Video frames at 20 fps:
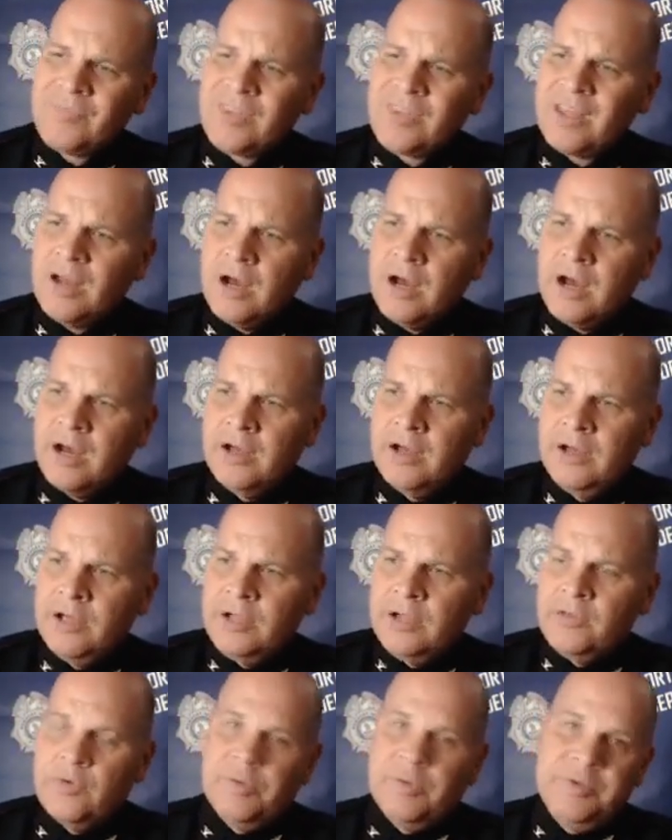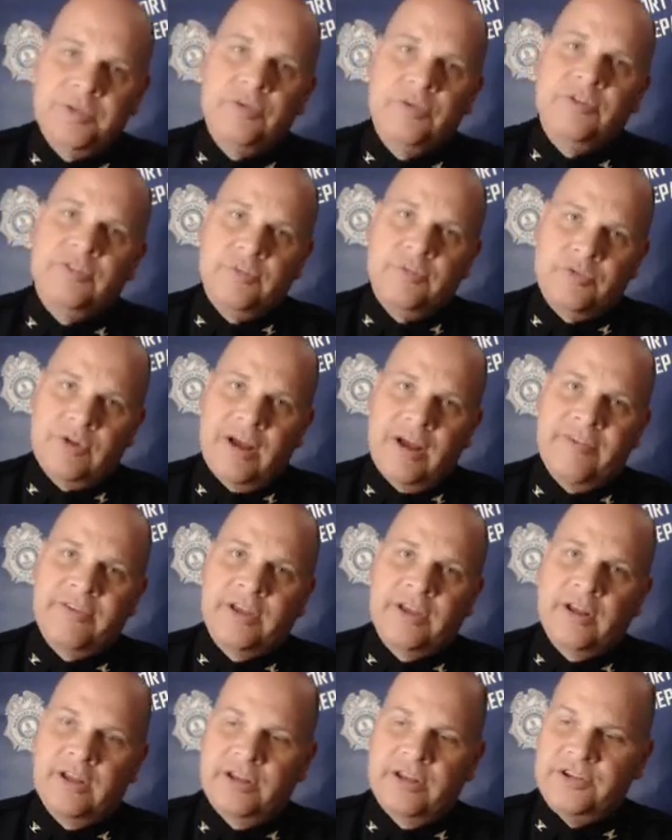We'll be doing some
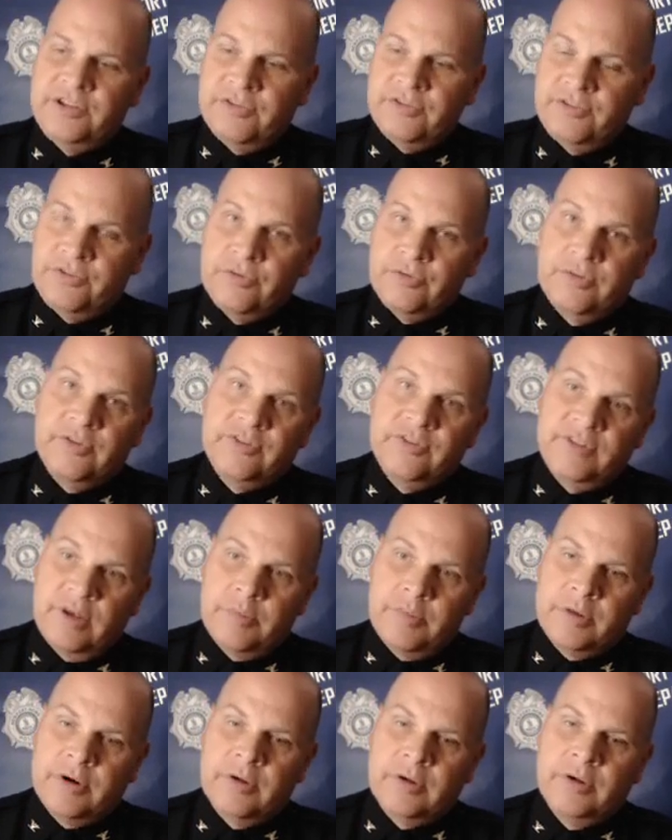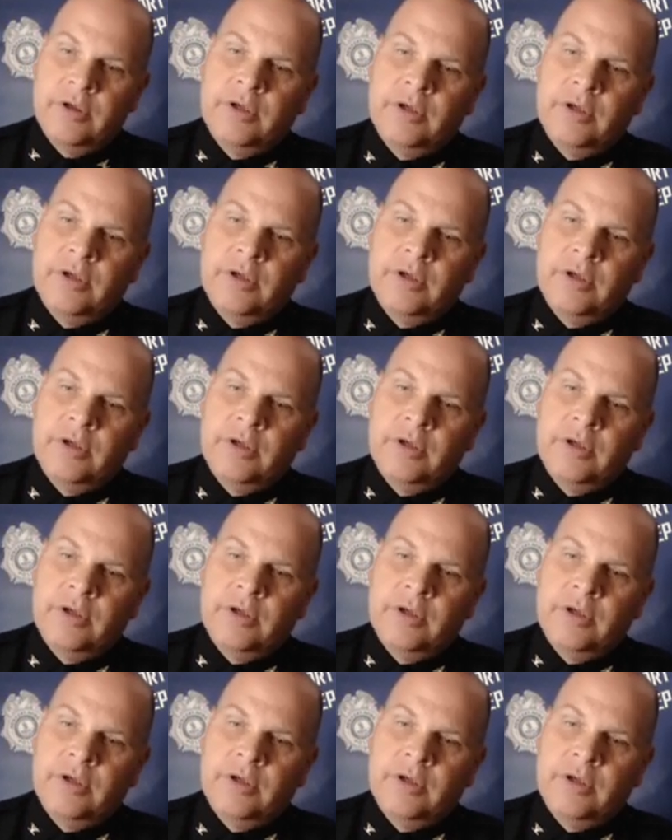traffic initiatives through the summer.